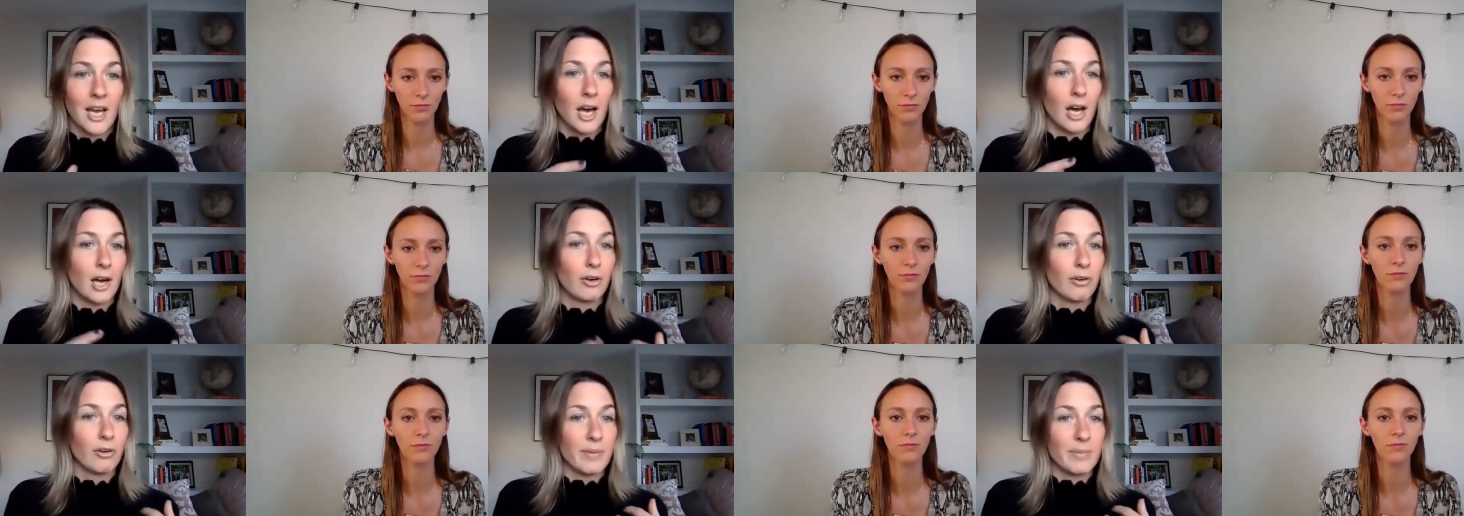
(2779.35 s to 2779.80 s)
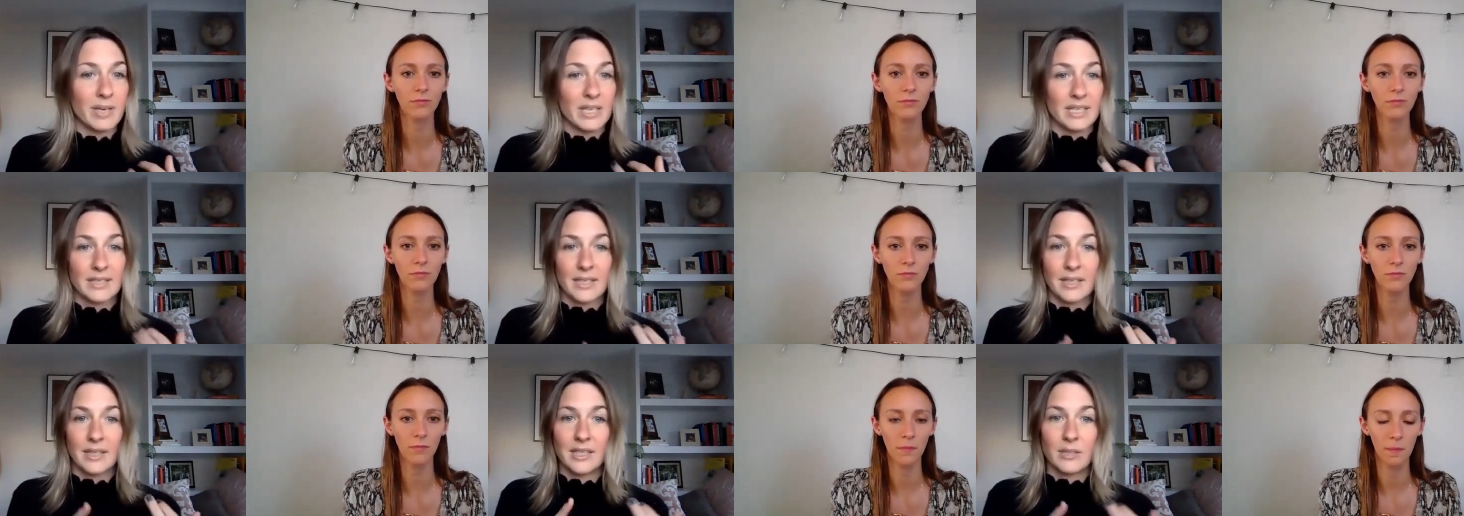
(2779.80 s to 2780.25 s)

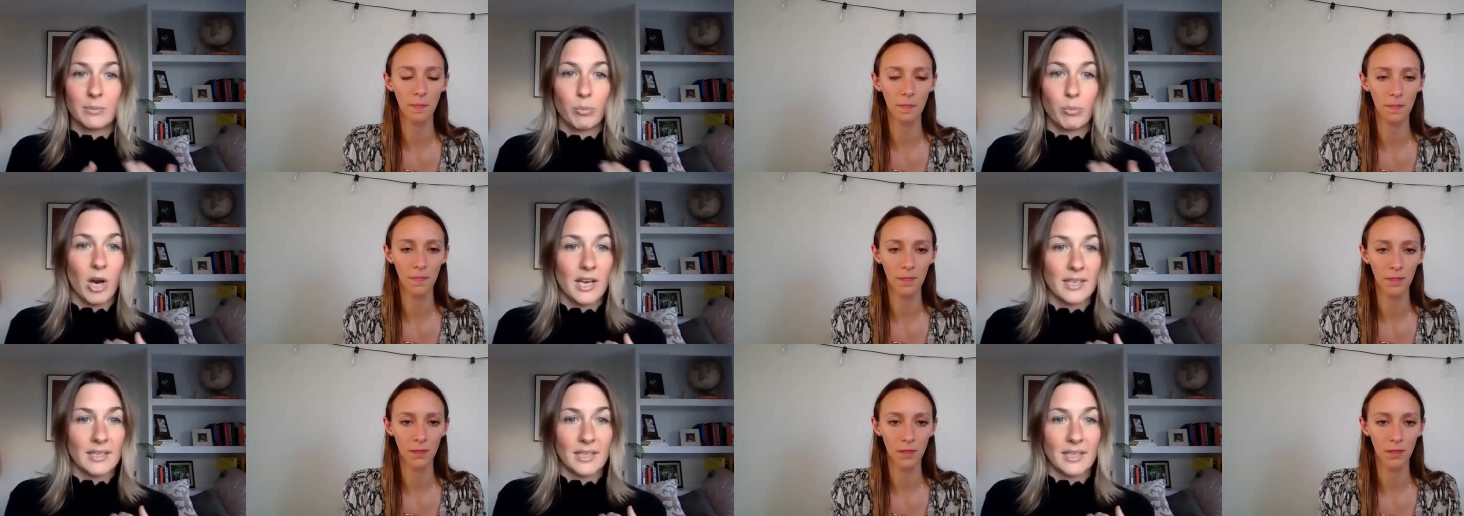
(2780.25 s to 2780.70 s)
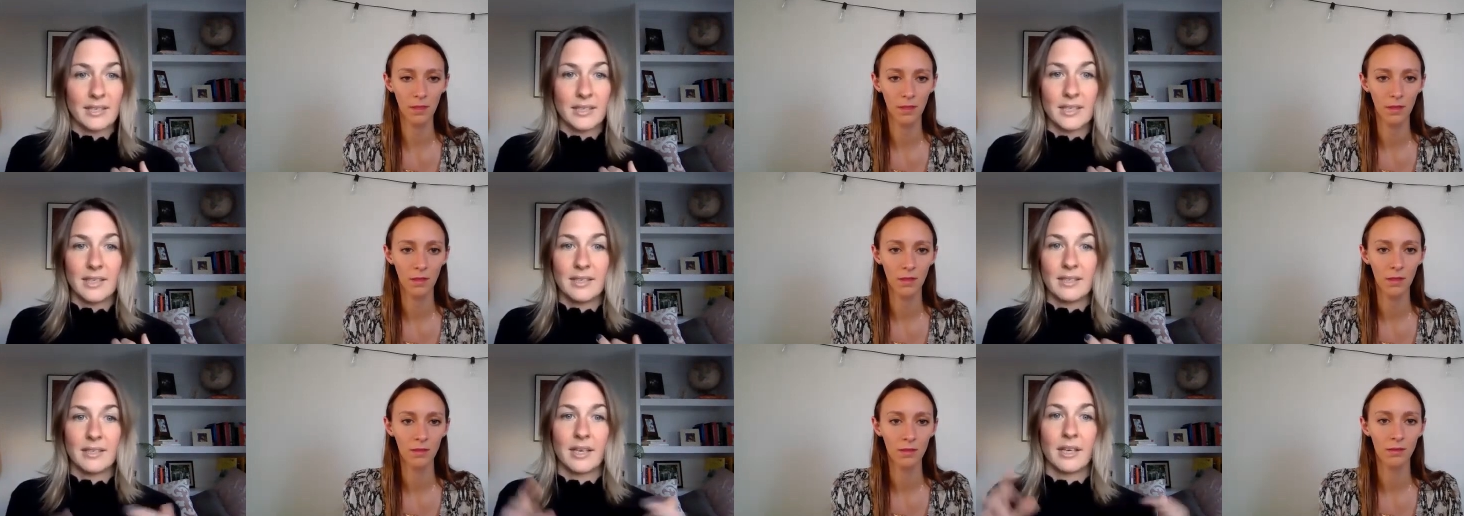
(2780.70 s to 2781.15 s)
Speaker 1: agreements and these
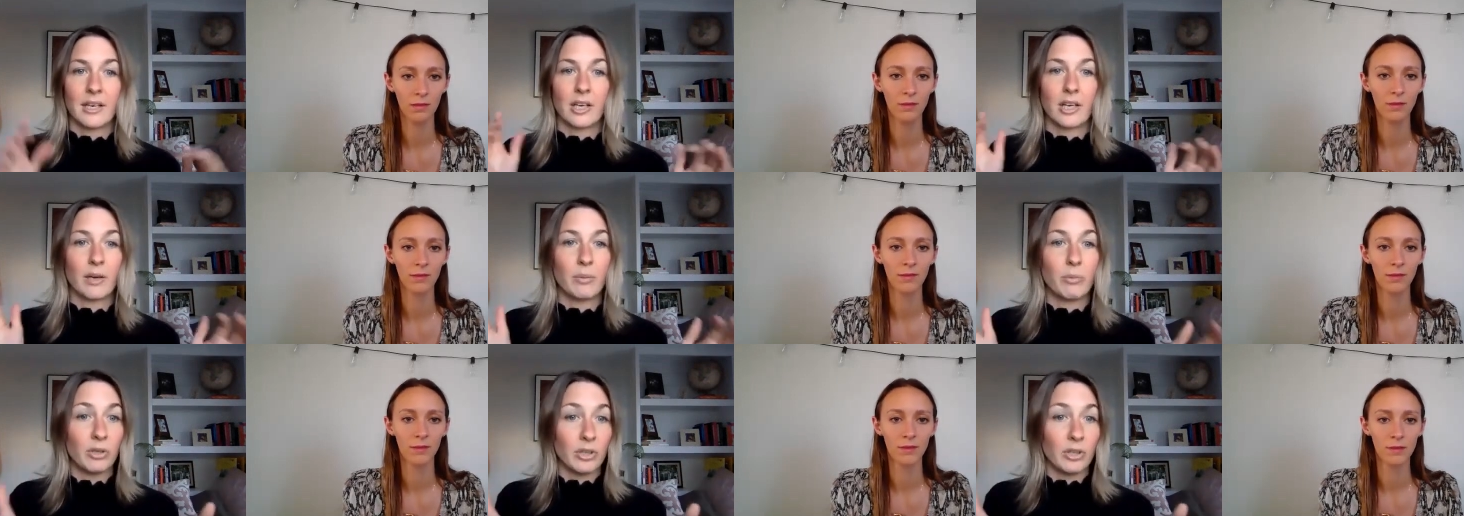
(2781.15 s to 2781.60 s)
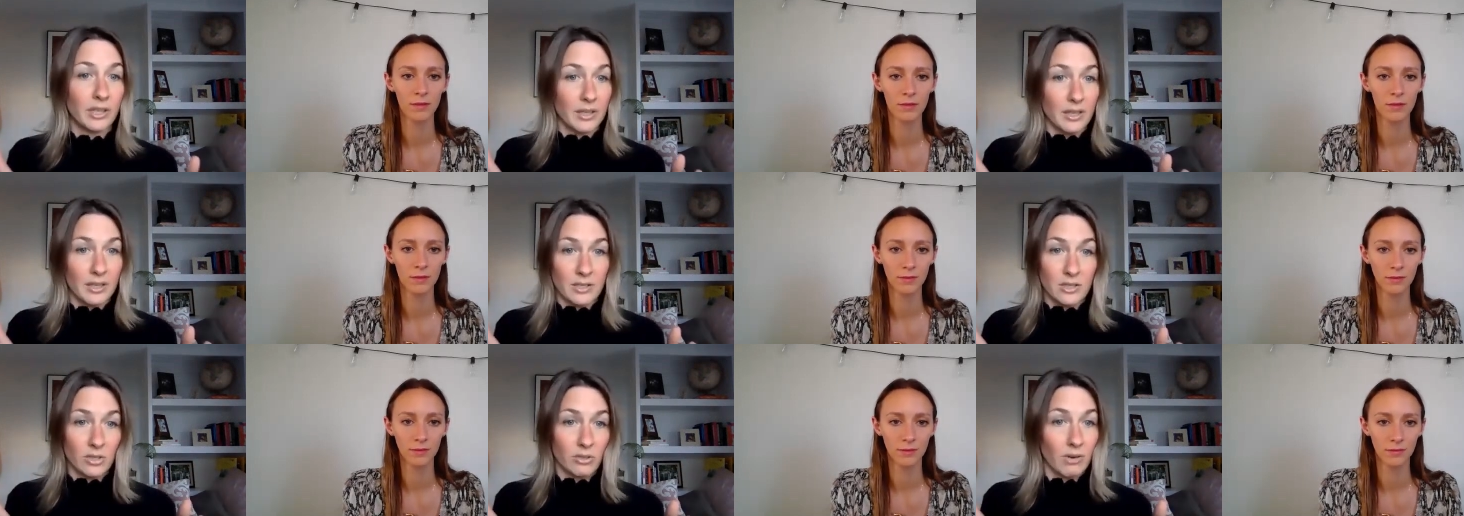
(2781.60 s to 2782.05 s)
processes and a community
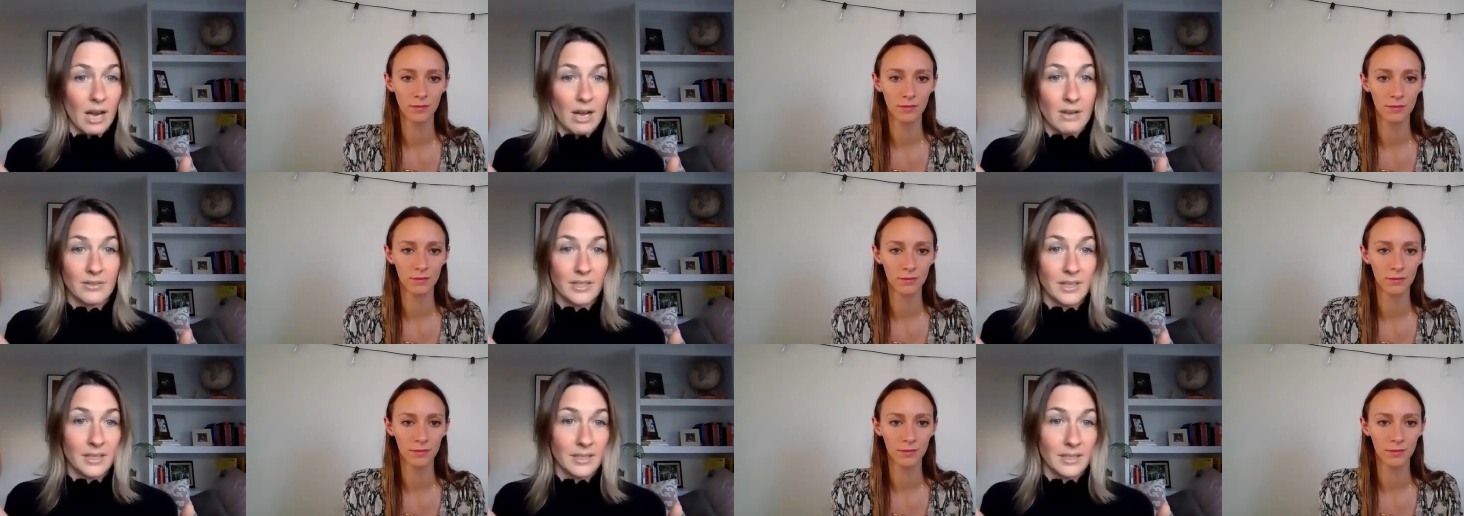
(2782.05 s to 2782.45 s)
that surrounds